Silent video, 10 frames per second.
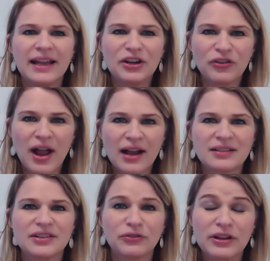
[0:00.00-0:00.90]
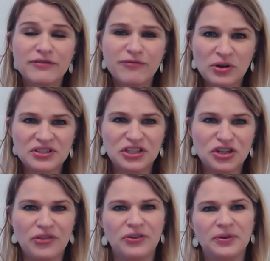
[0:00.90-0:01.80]
interact and reinforce each
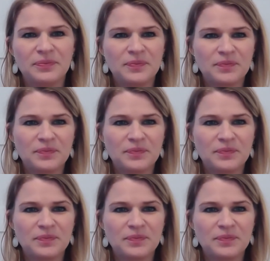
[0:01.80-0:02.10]
other.